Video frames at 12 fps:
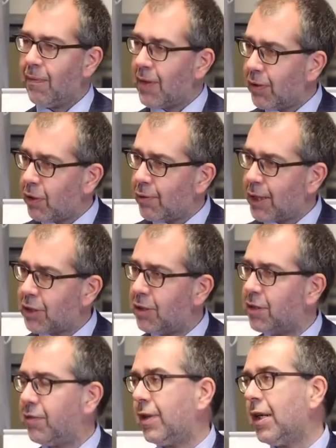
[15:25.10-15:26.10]
then the
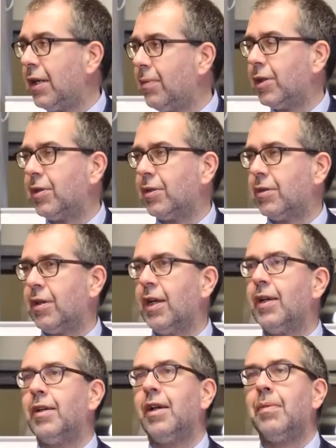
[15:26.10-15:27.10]
reaction is very limited.
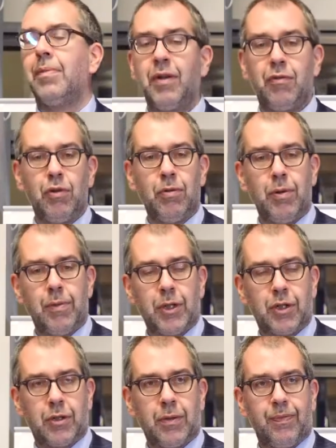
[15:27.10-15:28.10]
In my view, we
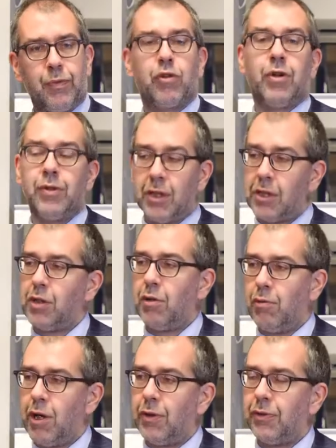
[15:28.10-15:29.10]
must turn this
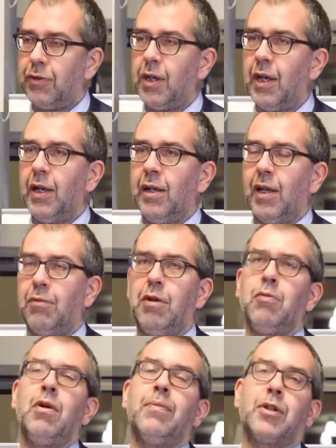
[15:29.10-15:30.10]
around. And
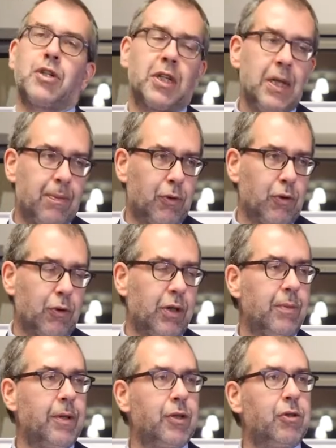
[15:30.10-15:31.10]
we, we must keep
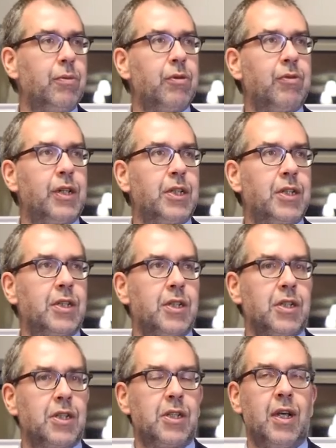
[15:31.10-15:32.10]
talking about human rights,
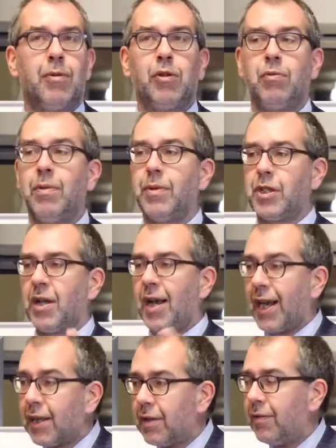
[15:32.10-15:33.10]
as I say, but we must
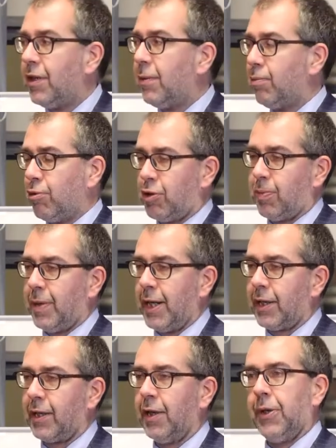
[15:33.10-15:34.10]
actively push
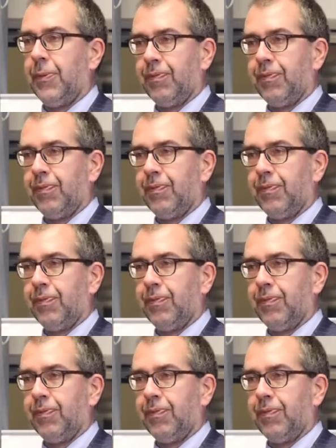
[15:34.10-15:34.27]
back